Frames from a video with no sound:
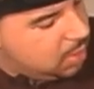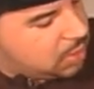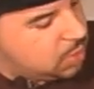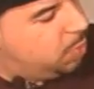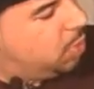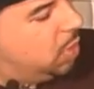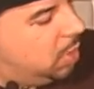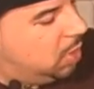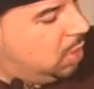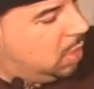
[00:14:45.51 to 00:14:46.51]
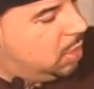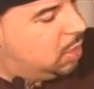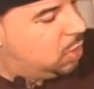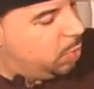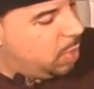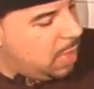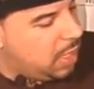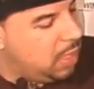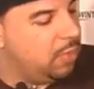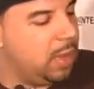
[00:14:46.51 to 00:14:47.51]

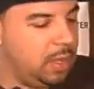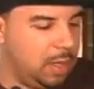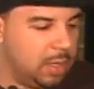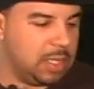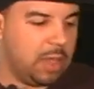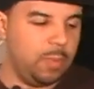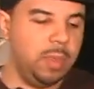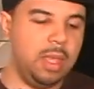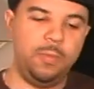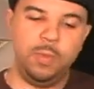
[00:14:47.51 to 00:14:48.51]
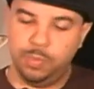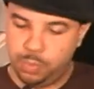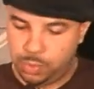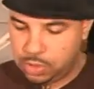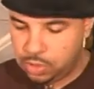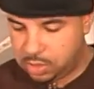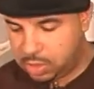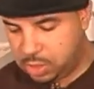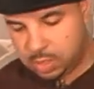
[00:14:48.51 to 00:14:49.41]
Superman right here, aside from that, if we can turn to